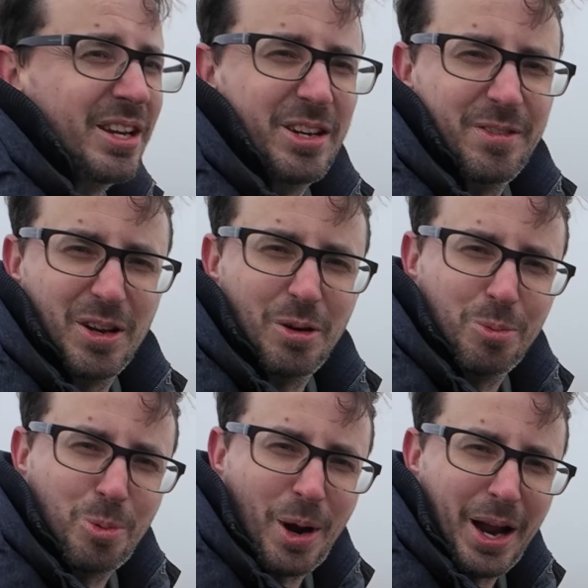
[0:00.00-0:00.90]
and you've got to
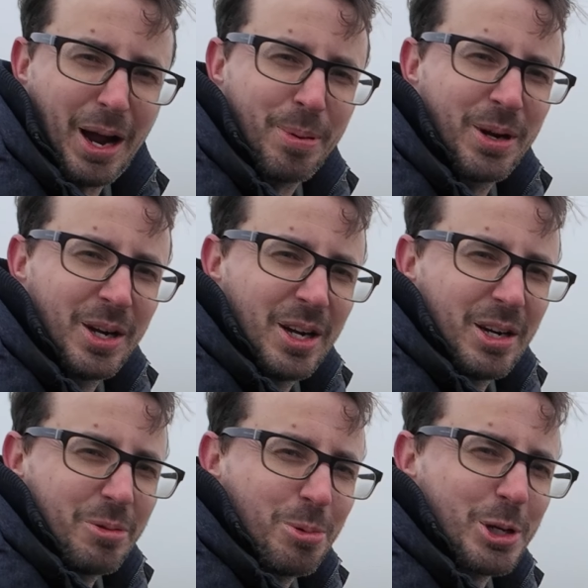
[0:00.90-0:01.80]
weigh up
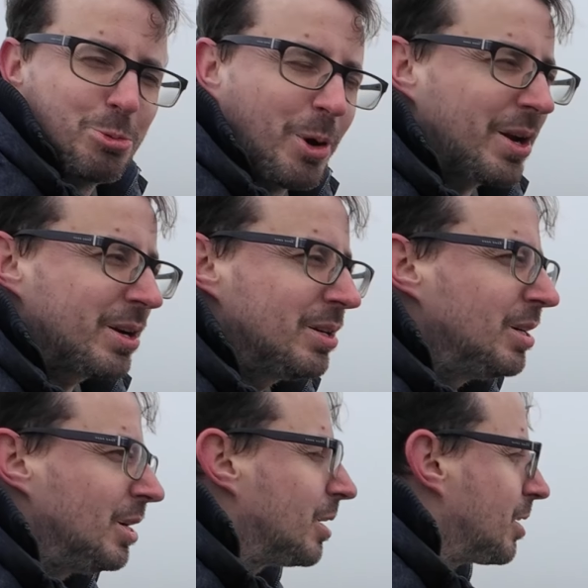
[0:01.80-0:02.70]
which one
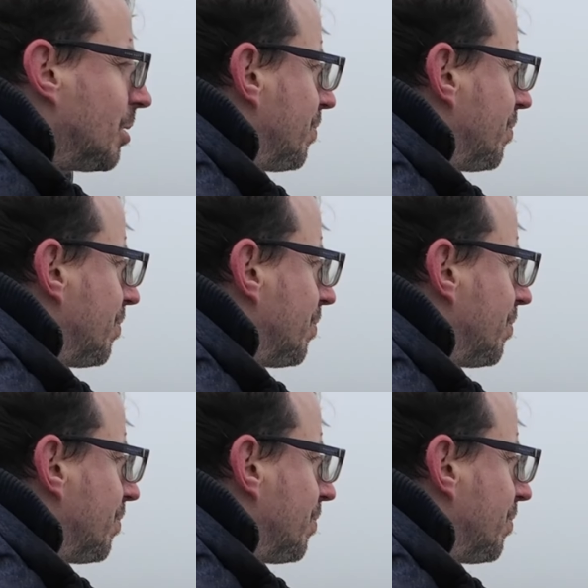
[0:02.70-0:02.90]
could